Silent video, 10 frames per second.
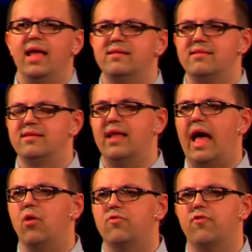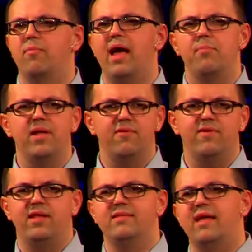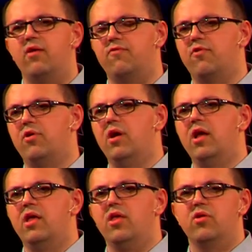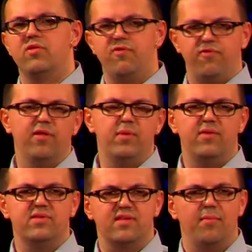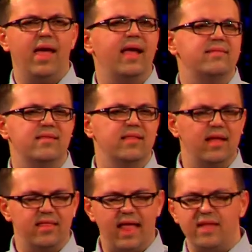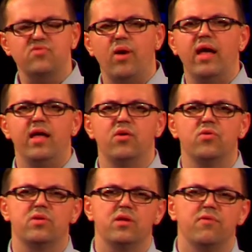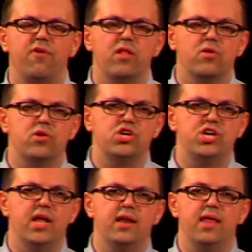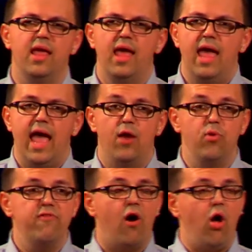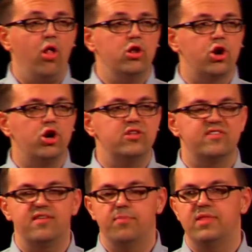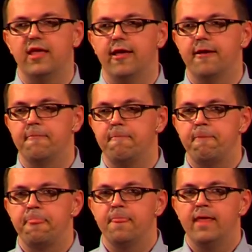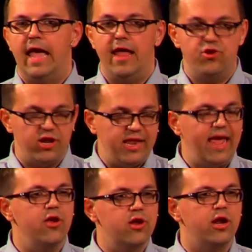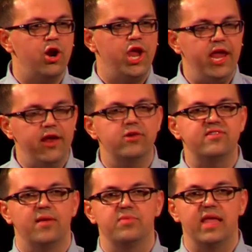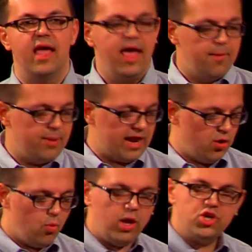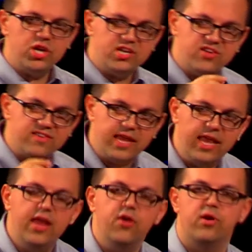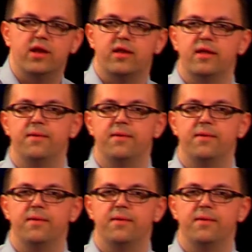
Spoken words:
isn't out for my benefit, he's out for, the fulfillment of his commands. And that's why I don't follow Christianity. And we've all heard something. And today you're going to hear something, but I don't want you to just hear it.